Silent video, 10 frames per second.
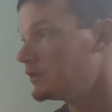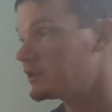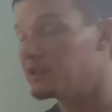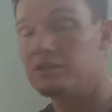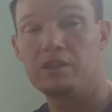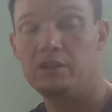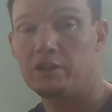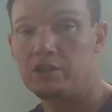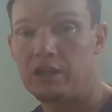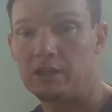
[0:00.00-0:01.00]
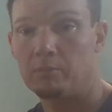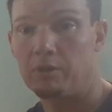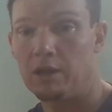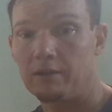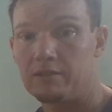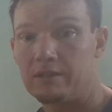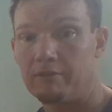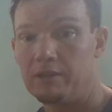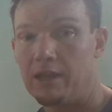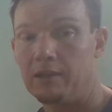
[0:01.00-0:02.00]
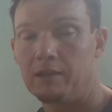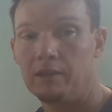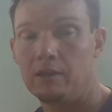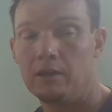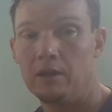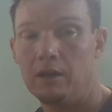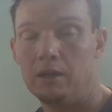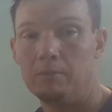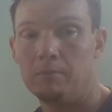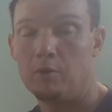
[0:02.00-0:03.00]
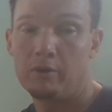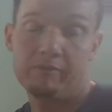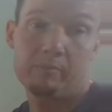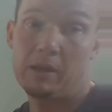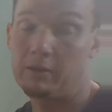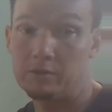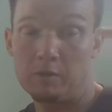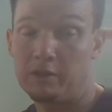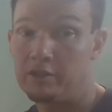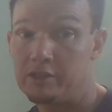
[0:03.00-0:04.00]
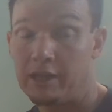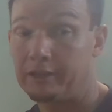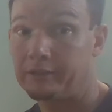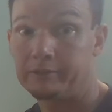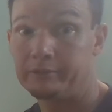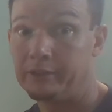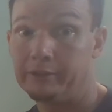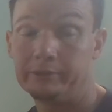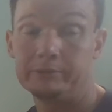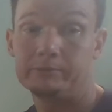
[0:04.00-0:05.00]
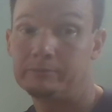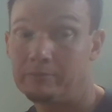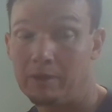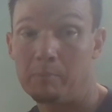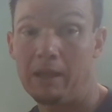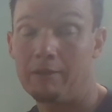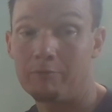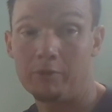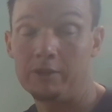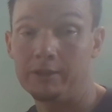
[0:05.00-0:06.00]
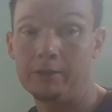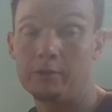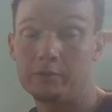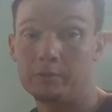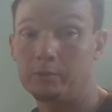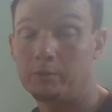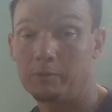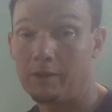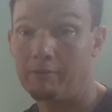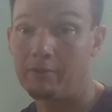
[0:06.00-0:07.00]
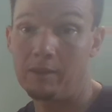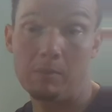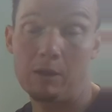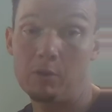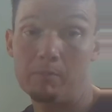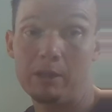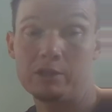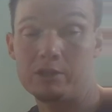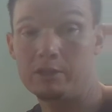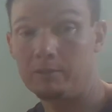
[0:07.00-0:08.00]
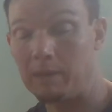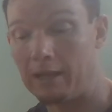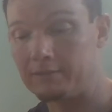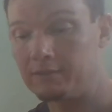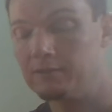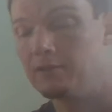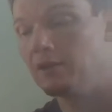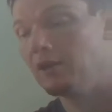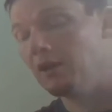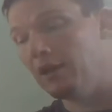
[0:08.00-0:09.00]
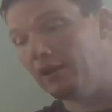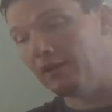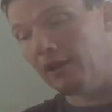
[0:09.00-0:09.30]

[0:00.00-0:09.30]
just because then you could check your progress every day. Or if parents wanted to check, you know, they're paying for you to go to school or whatever, they might want to make sure you're passing. And